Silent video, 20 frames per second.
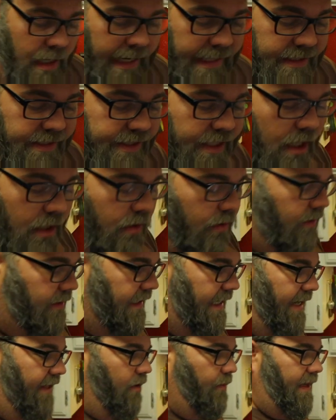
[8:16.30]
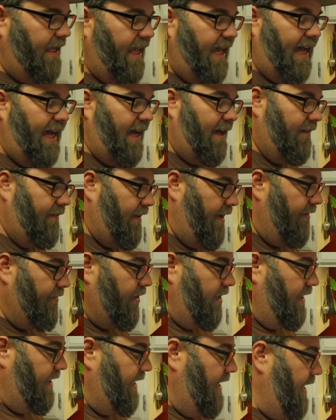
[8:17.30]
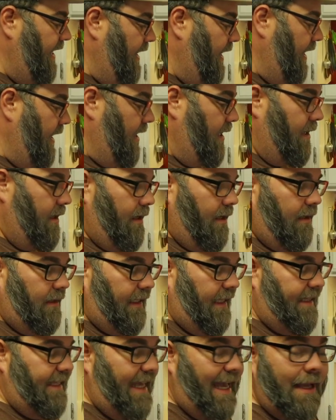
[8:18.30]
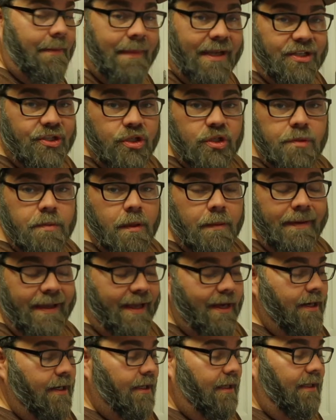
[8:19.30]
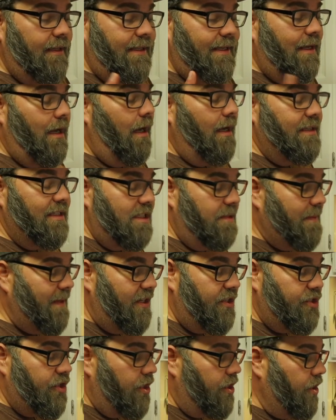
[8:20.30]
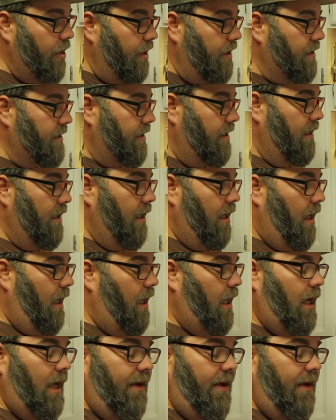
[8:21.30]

All right, so now that we have everything, like the egg mixture is prepared, the onion spinach are cooked, uh,